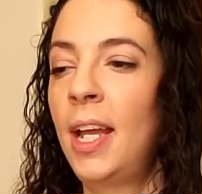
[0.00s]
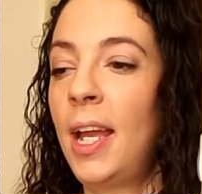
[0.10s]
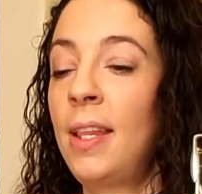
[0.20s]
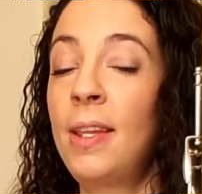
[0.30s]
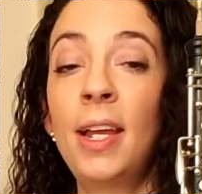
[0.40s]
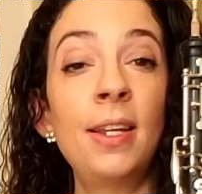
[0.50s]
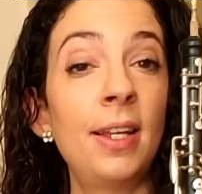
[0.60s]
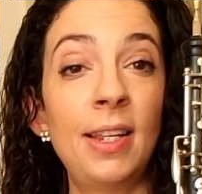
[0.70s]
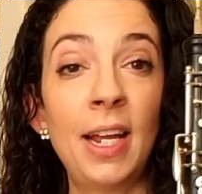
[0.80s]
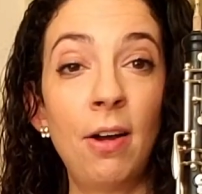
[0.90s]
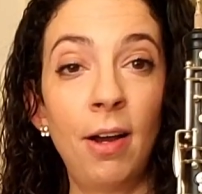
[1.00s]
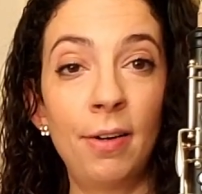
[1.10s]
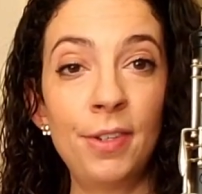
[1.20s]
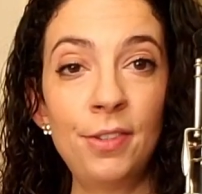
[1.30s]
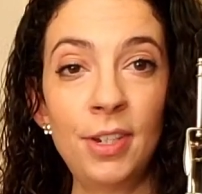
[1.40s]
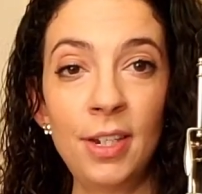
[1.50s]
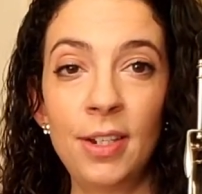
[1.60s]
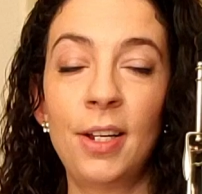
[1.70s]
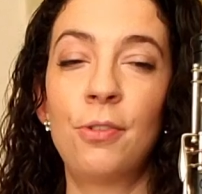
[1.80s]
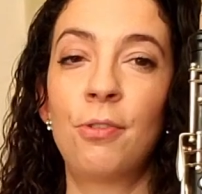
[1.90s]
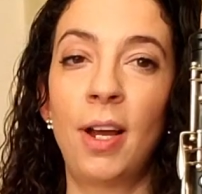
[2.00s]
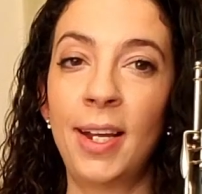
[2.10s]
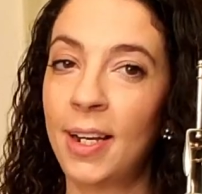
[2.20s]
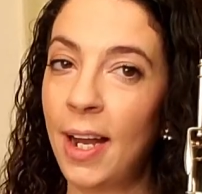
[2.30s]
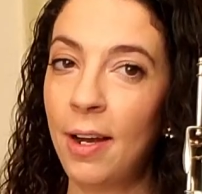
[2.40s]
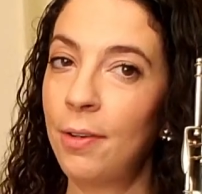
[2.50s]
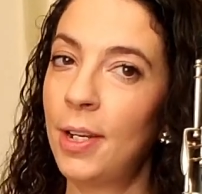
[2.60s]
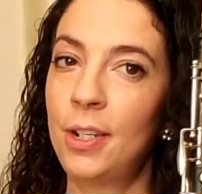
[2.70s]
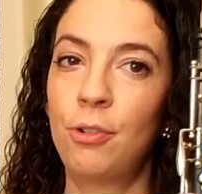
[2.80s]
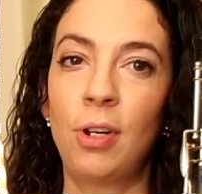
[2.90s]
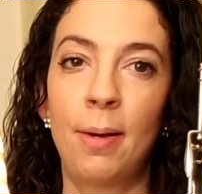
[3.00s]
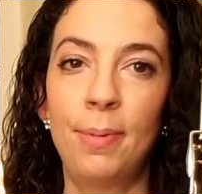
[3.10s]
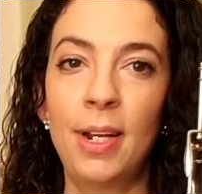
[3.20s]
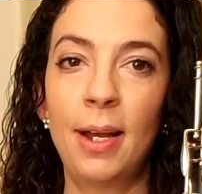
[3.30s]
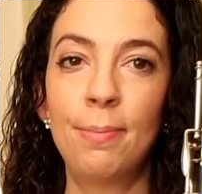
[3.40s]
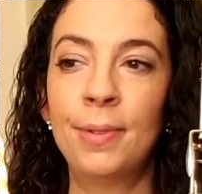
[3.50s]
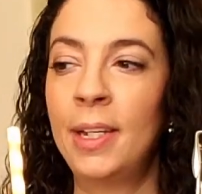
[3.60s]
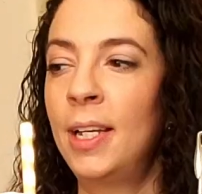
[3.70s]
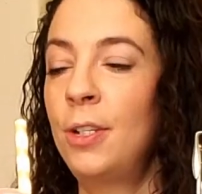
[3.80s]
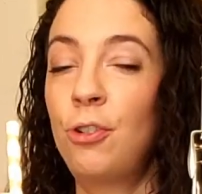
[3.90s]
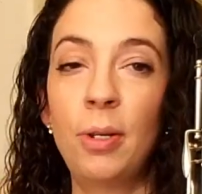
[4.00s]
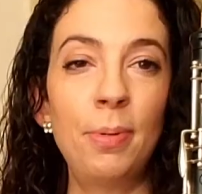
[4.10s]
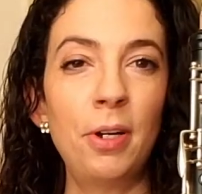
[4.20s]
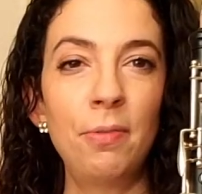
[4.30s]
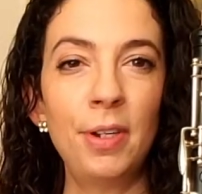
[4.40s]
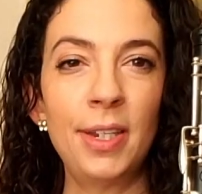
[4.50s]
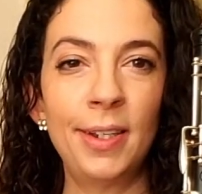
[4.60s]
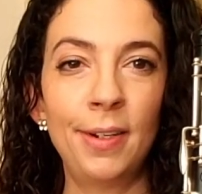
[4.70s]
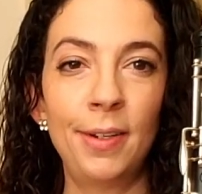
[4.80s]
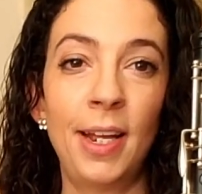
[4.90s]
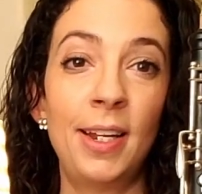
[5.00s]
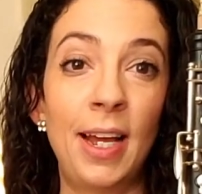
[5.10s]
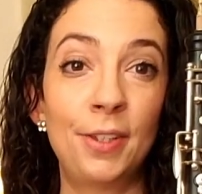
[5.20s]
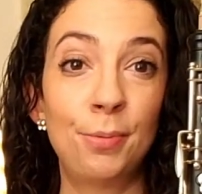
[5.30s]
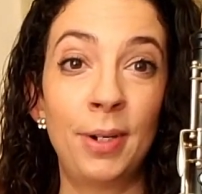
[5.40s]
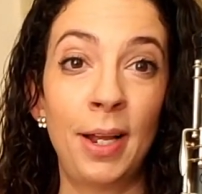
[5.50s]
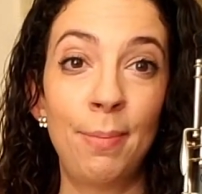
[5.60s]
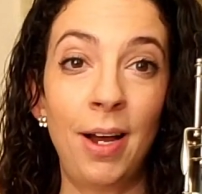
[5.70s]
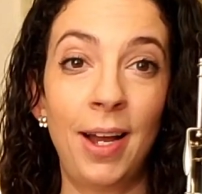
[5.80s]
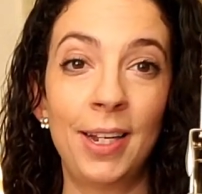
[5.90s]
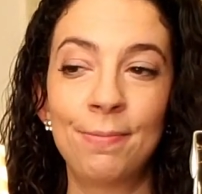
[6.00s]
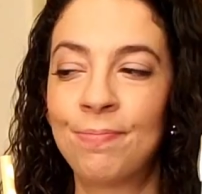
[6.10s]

And then they harvest it and dry it out and chop it up, ship it over here, and that's what I buy.